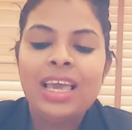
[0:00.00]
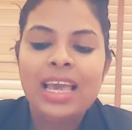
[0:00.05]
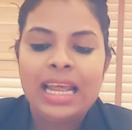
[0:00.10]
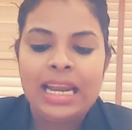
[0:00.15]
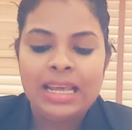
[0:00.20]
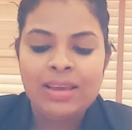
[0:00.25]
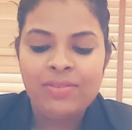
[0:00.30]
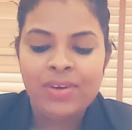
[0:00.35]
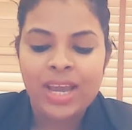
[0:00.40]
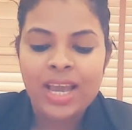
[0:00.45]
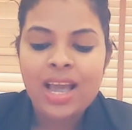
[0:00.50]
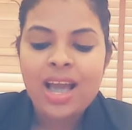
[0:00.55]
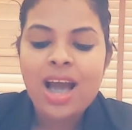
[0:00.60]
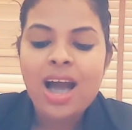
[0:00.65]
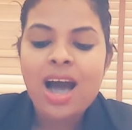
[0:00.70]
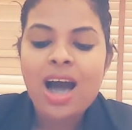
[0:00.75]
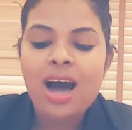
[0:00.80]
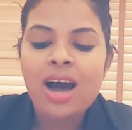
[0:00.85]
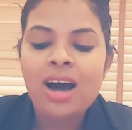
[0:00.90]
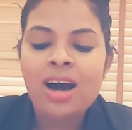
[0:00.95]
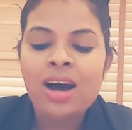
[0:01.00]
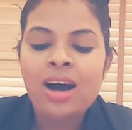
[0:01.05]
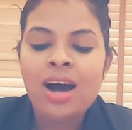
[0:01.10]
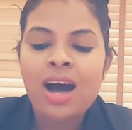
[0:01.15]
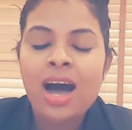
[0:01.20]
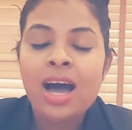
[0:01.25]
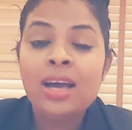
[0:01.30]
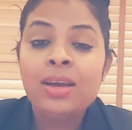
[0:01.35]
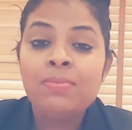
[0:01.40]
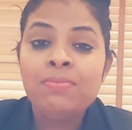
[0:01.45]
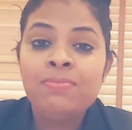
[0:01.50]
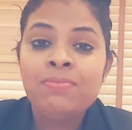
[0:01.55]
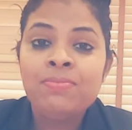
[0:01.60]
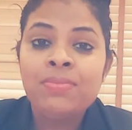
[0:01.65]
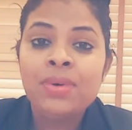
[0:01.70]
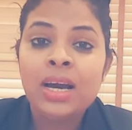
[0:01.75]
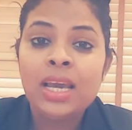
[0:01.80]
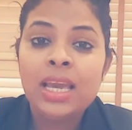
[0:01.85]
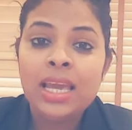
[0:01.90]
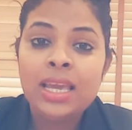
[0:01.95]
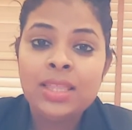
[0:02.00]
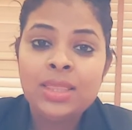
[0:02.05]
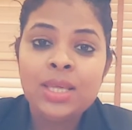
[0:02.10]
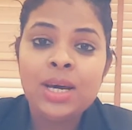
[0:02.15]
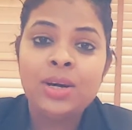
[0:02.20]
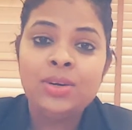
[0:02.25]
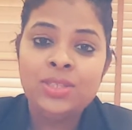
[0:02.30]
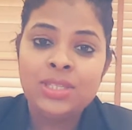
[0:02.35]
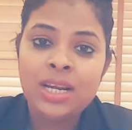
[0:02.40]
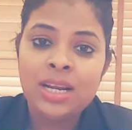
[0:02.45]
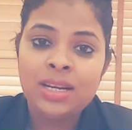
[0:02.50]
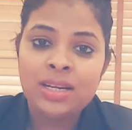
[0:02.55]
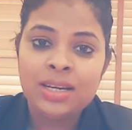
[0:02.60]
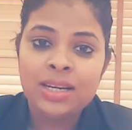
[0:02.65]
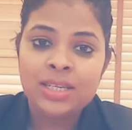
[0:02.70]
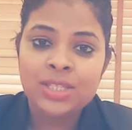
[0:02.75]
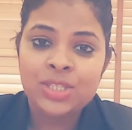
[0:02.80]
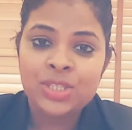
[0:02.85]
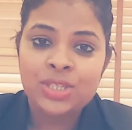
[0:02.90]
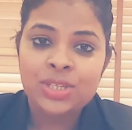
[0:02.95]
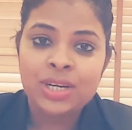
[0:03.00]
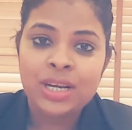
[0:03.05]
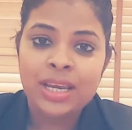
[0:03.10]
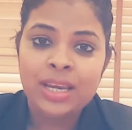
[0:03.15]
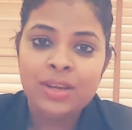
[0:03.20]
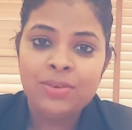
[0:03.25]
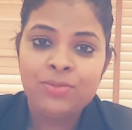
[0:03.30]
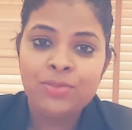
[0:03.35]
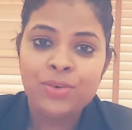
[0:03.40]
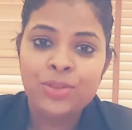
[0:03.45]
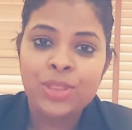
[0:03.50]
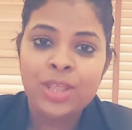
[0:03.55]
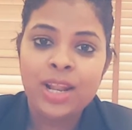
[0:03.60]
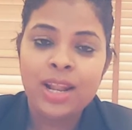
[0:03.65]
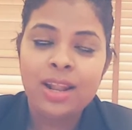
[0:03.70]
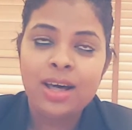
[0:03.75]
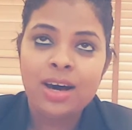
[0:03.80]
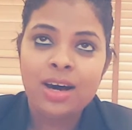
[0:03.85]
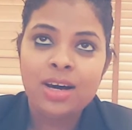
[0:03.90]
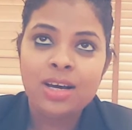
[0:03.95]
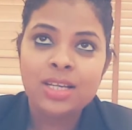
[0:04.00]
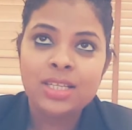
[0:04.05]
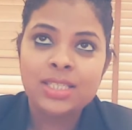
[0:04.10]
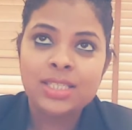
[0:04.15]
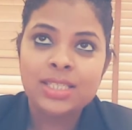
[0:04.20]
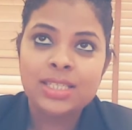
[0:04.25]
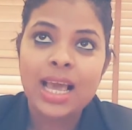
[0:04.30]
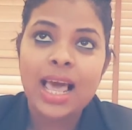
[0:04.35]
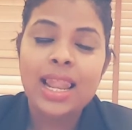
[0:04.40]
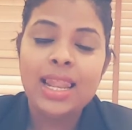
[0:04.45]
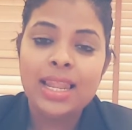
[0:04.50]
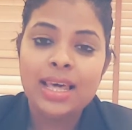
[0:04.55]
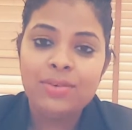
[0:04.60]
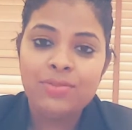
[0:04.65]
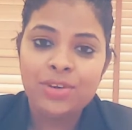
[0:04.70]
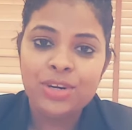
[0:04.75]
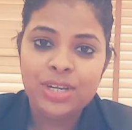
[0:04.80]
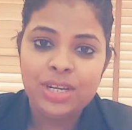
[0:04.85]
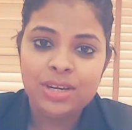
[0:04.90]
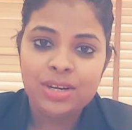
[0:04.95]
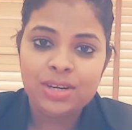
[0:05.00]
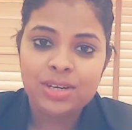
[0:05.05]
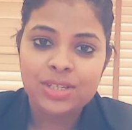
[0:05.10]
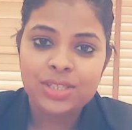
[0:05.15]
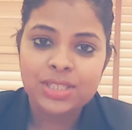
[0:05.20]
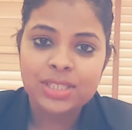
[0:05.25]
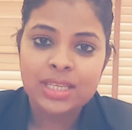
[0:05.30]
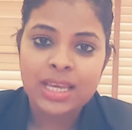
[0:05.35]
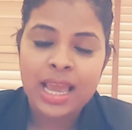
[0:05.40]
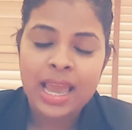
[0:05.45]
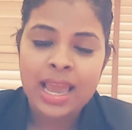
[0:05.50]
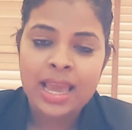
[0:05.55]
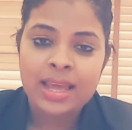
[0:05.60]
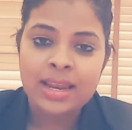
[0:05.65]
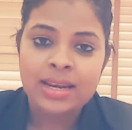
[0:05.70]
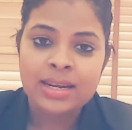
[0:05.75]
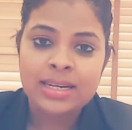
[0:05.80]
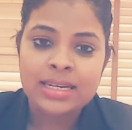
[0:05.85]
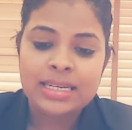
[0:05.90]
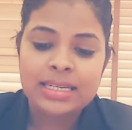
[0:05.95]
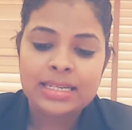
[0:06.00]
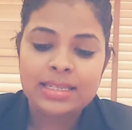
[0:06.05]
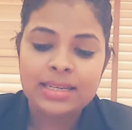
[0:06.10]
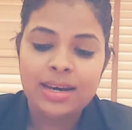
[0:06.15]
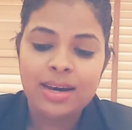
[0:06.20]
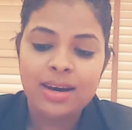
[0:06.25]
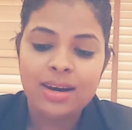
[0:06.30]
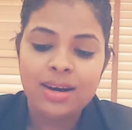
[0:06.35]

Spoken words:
Anyway, I'm in the hotel industry for the last 11 years and